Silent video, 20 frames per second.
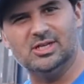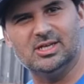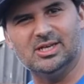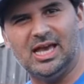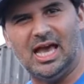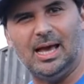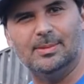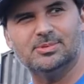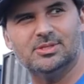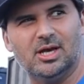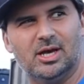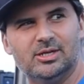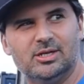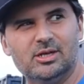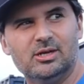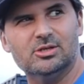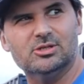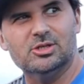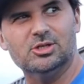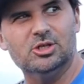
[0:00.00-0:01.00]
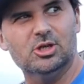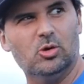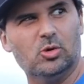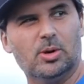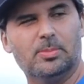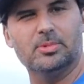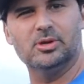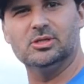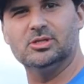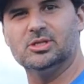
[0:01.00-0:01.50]
caps on here, so you know what
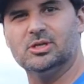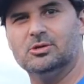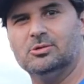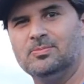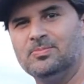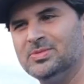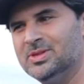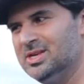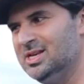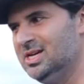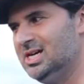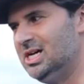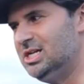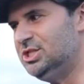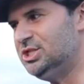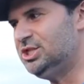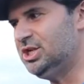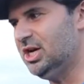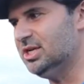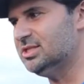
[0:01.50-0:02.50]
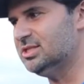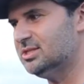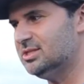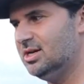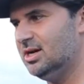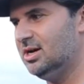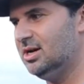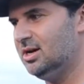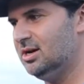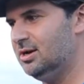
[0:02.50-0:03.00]
I'm gonna do. Just
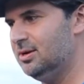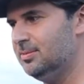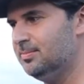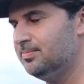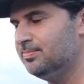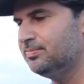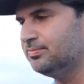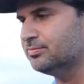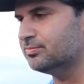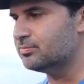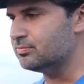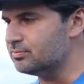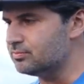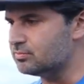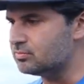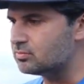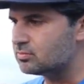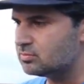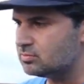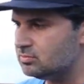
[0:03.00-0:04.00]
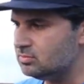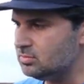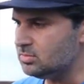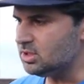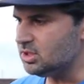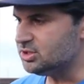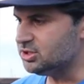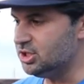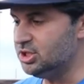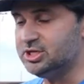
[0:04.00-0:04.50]
so
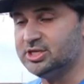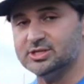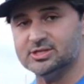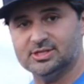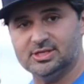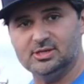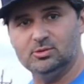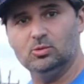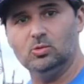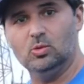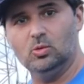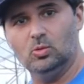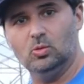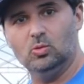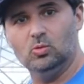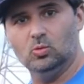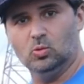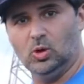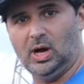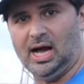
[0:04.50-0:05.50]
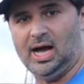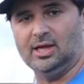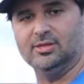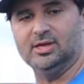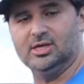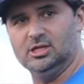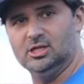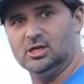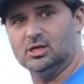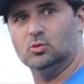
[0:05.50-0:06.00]
you can see how
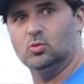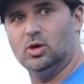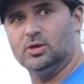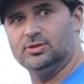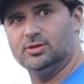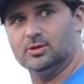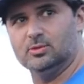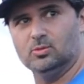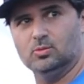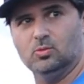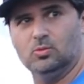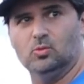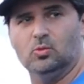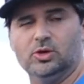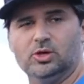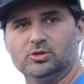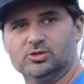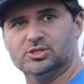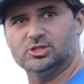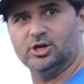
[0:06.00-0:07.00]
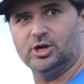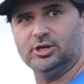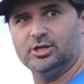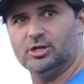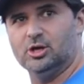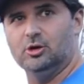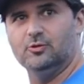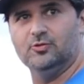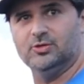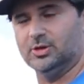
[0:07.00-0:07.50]
they look when the wheel's turning.
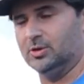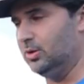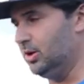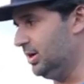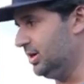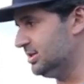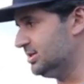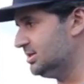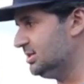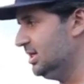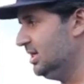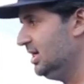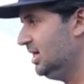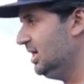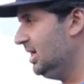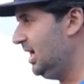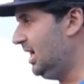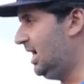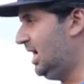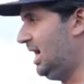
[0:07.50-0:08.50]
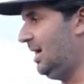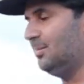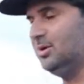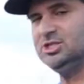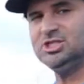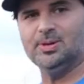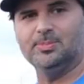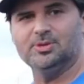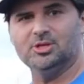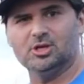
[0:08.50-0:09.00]
Hopefully it works. I'm gonna
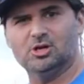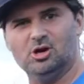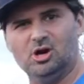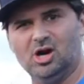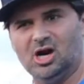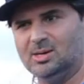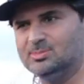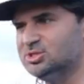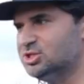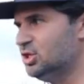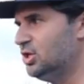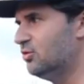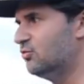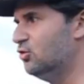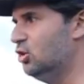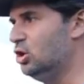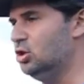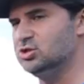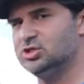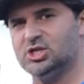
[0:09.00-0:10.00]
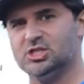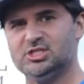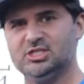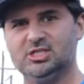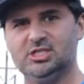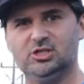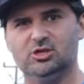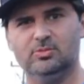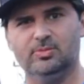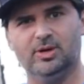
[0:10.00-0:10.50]
jump in the car. I'm just gonna roll just a
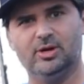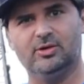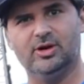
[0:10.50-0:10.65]
little bit,